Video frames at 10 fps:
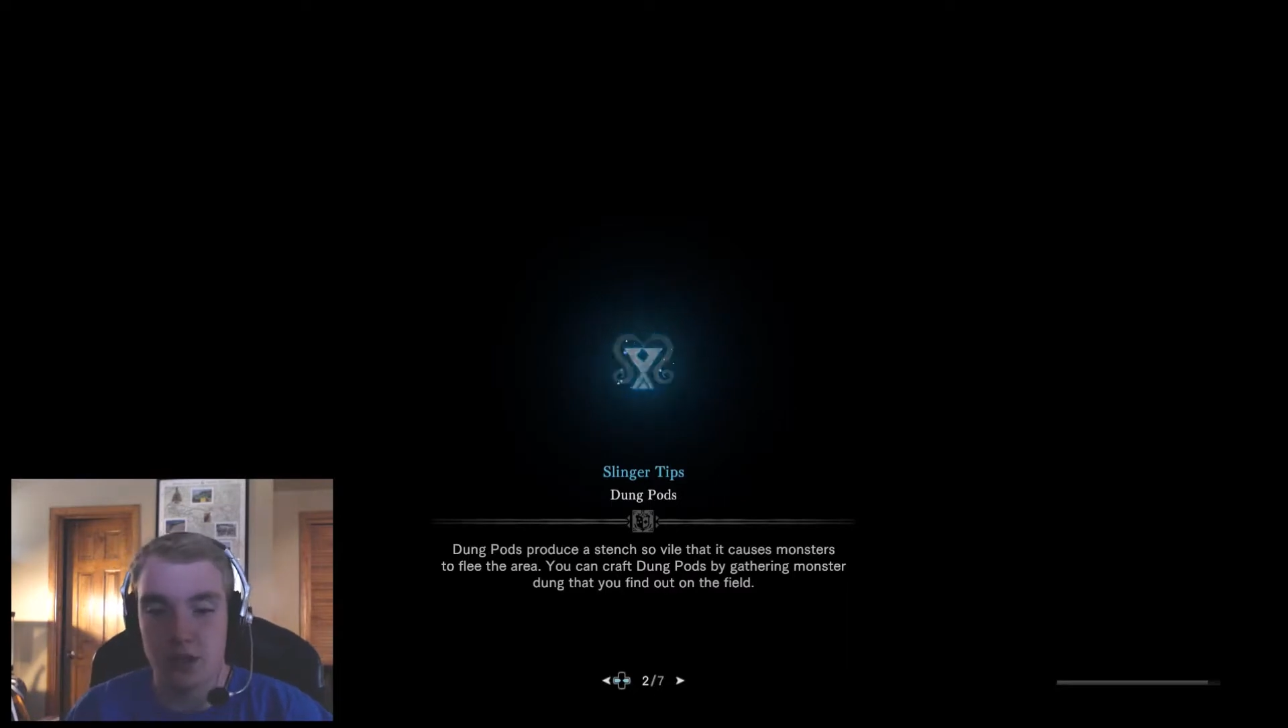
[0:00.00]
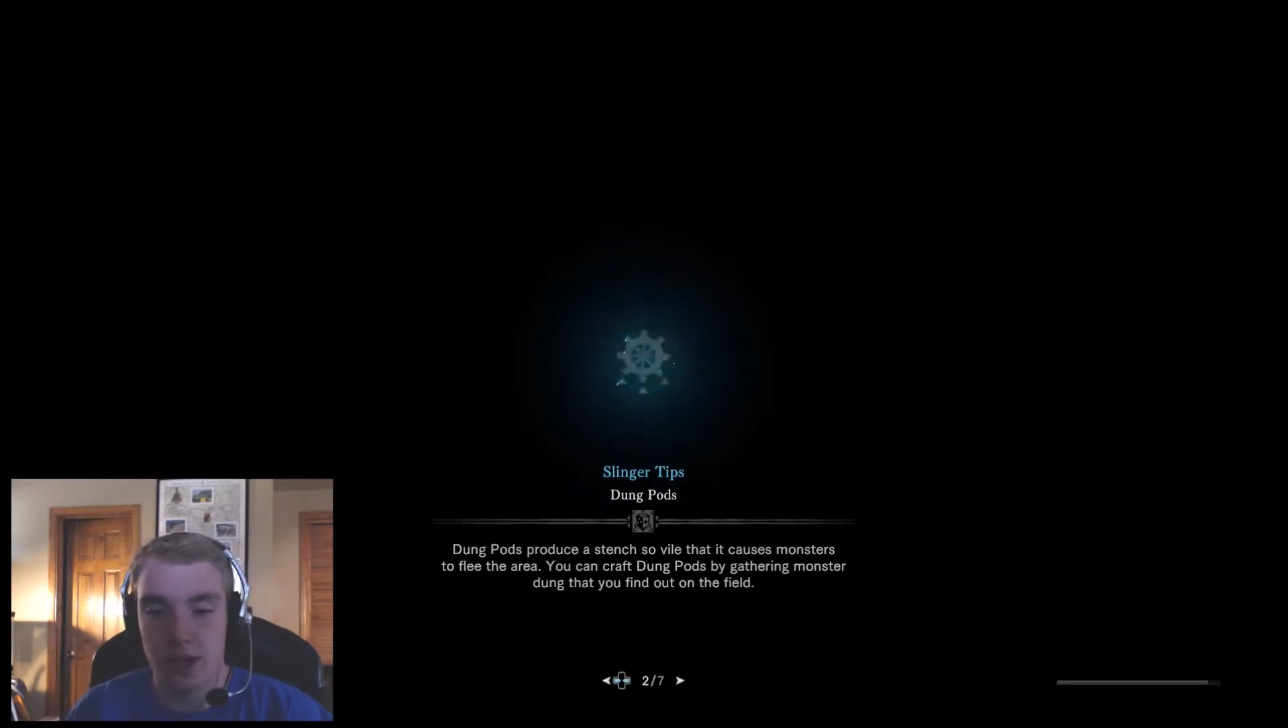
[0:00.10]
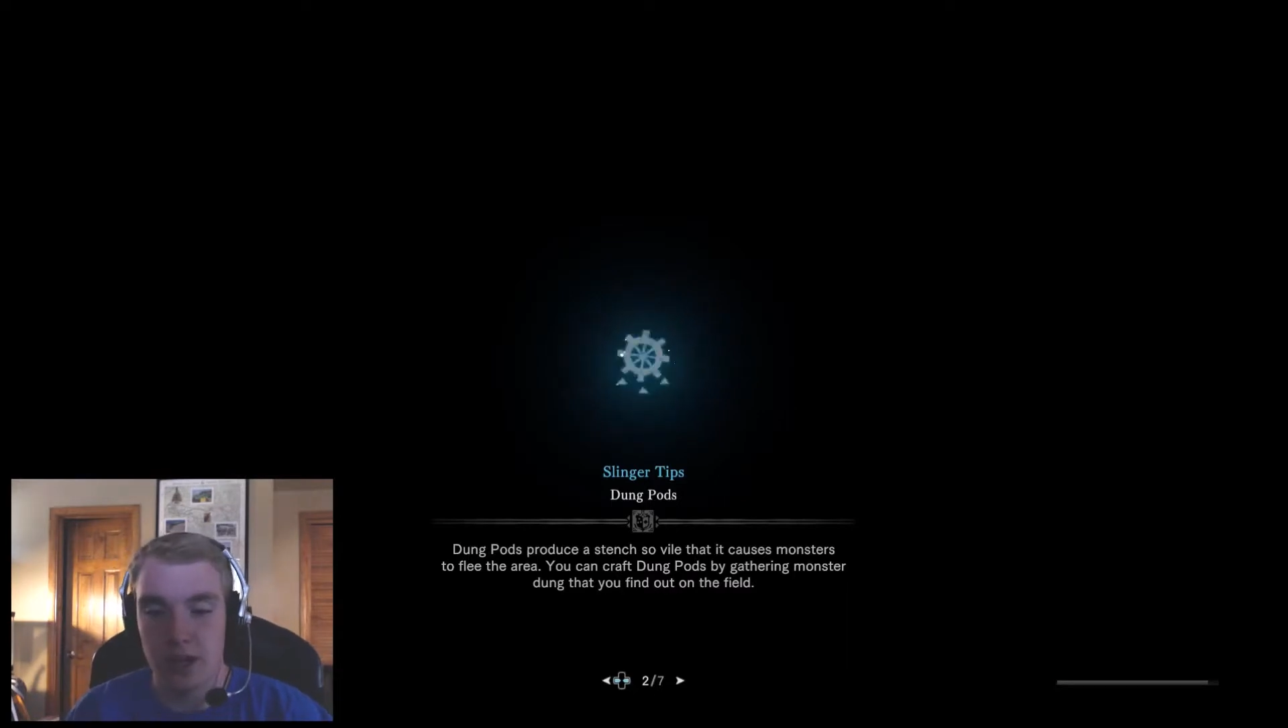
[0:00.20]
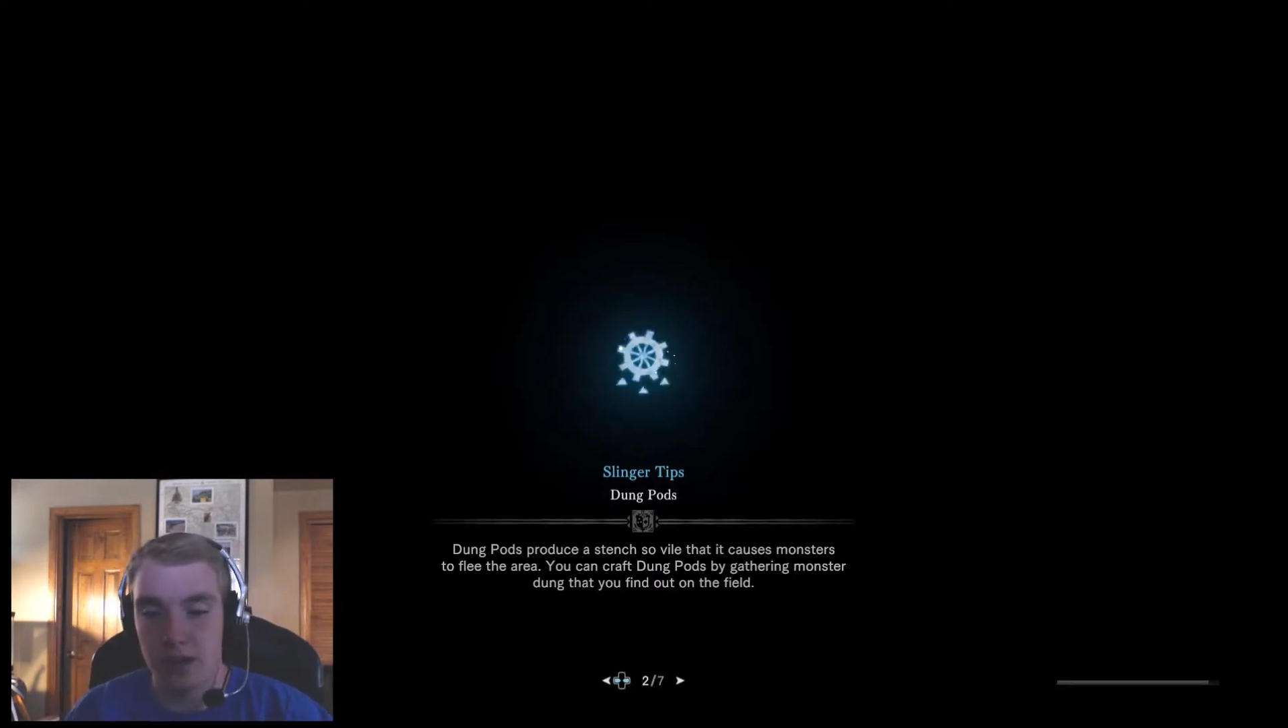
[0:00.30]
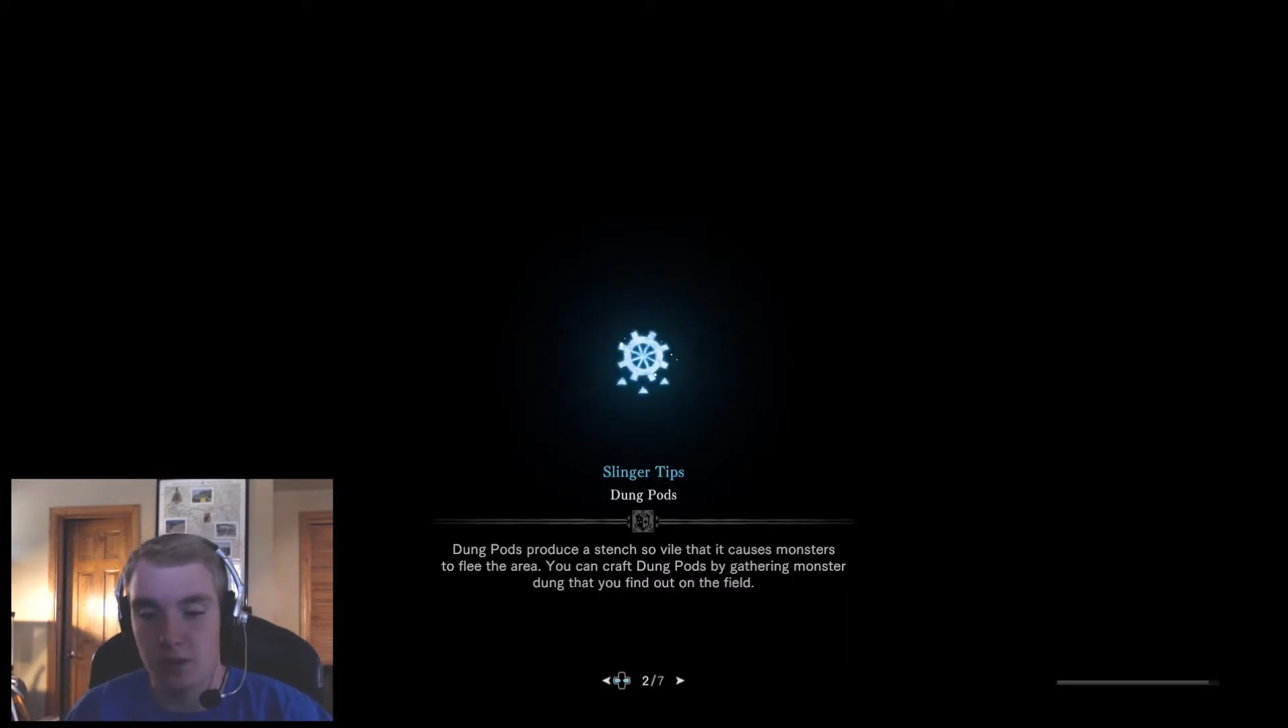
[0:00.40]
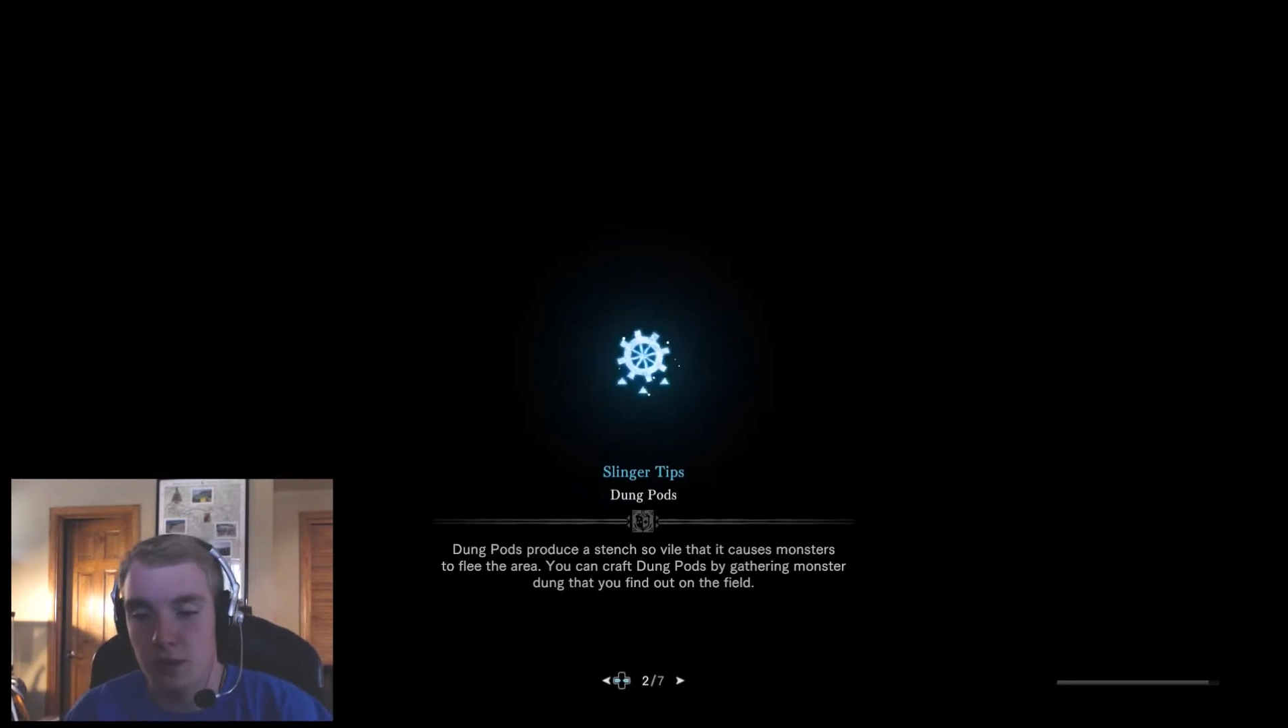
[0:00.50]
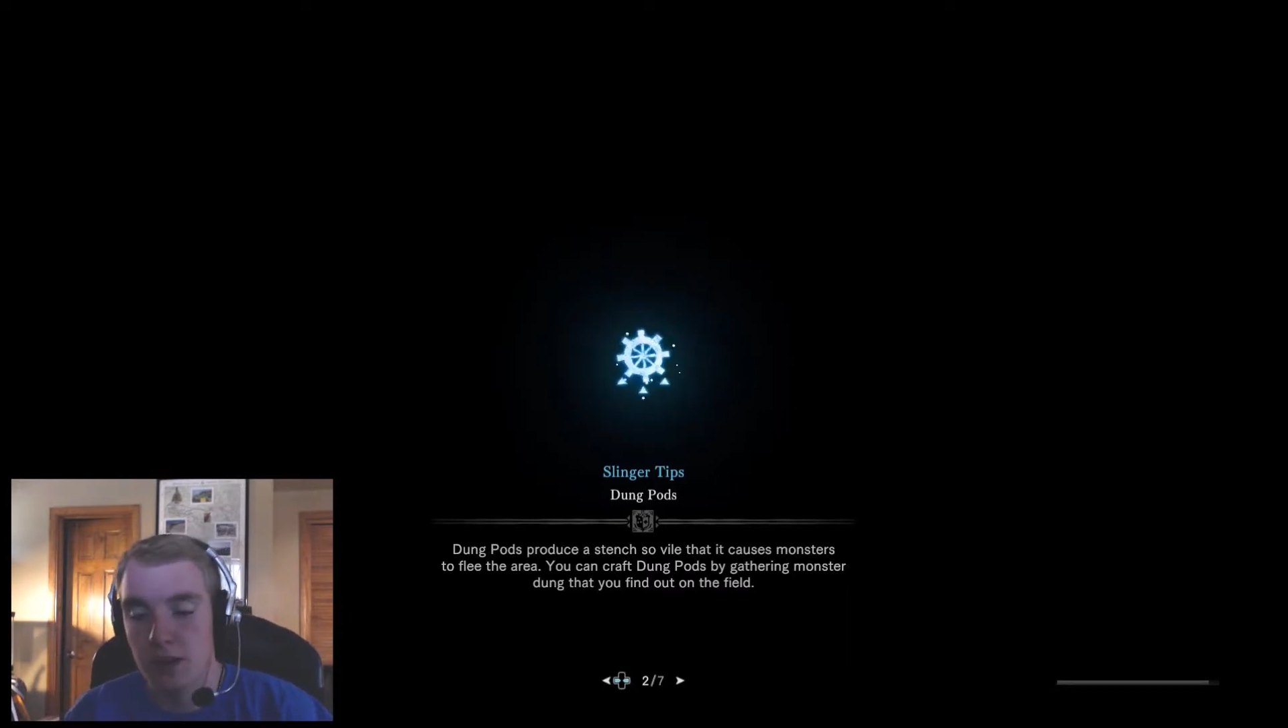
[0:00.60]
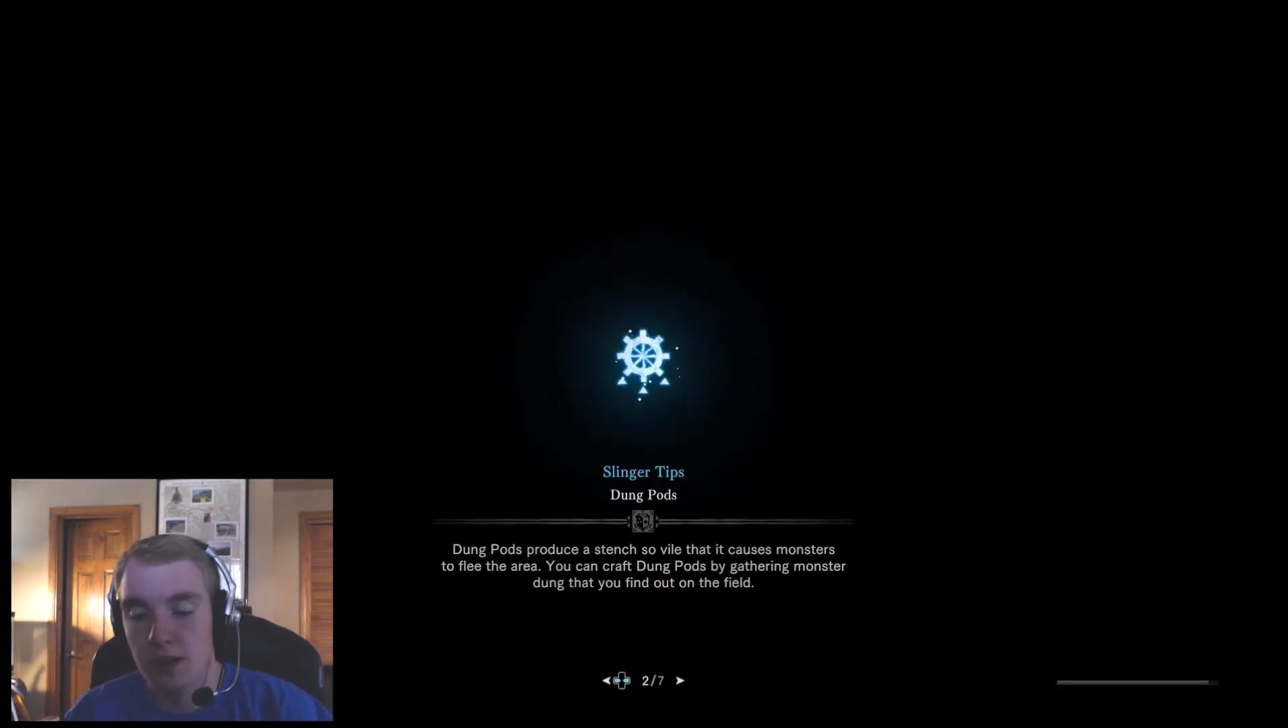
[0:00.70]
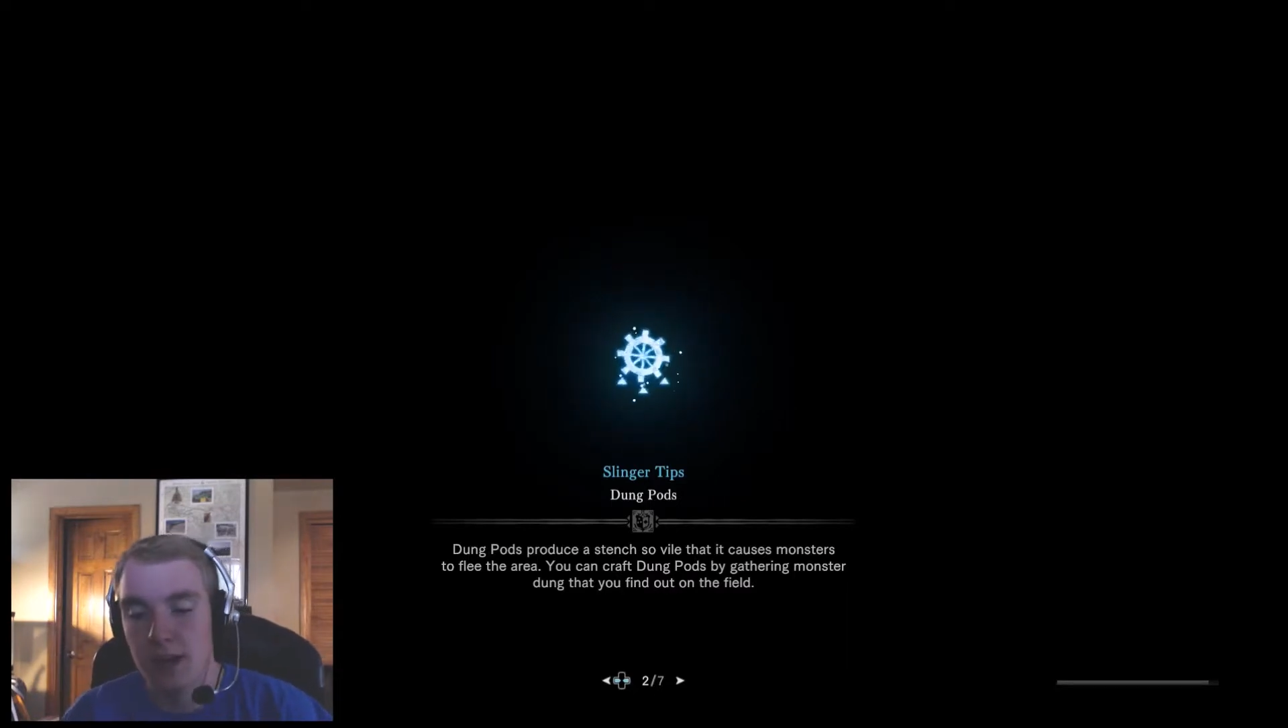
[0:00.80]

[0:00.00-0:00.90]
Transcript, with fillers: shot you.